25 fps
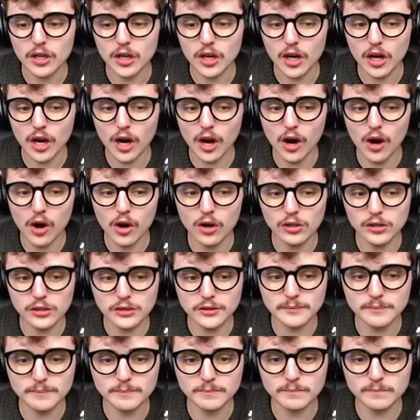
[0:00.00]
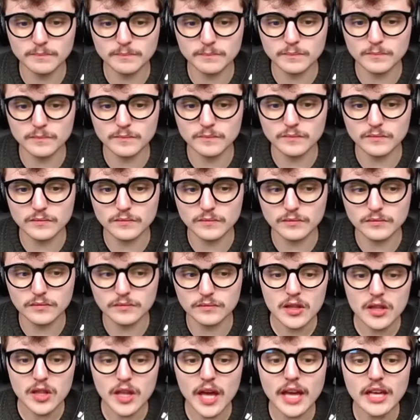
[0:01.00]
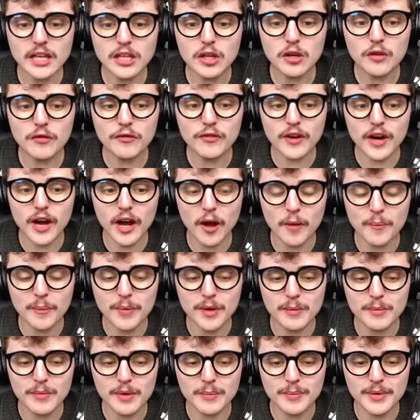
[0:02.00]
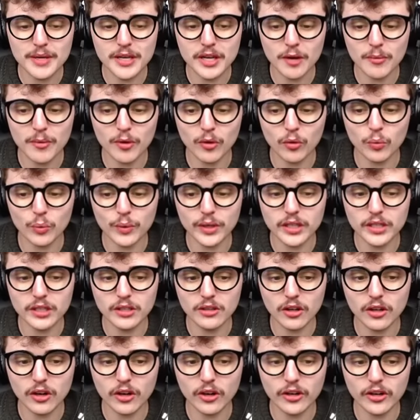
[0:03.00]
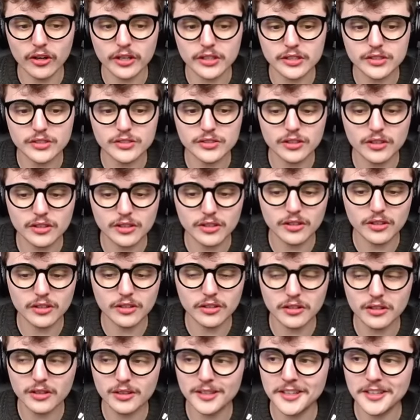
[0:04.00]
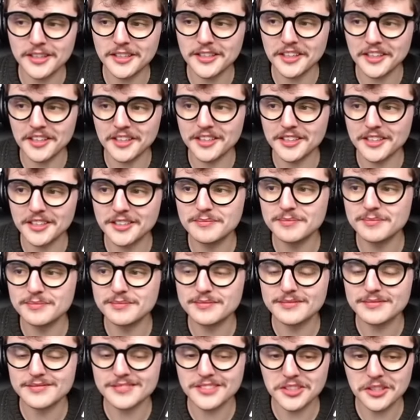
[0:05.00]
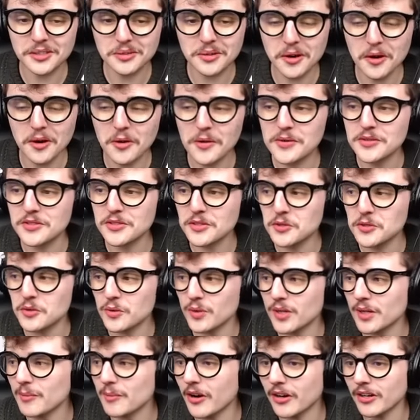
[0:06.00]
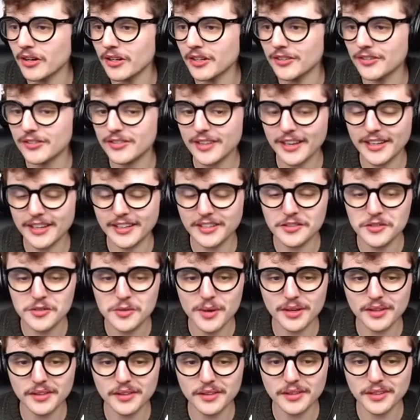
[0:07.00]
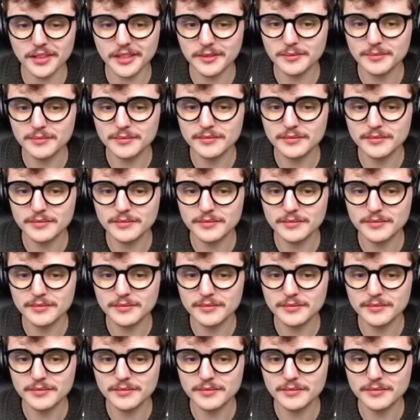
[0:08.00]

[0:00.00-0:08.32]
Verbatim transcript: Oh, hmm. Thank you for helping me become a real artist. Aw, Leah. You're always a dream artist. I didn't do anything.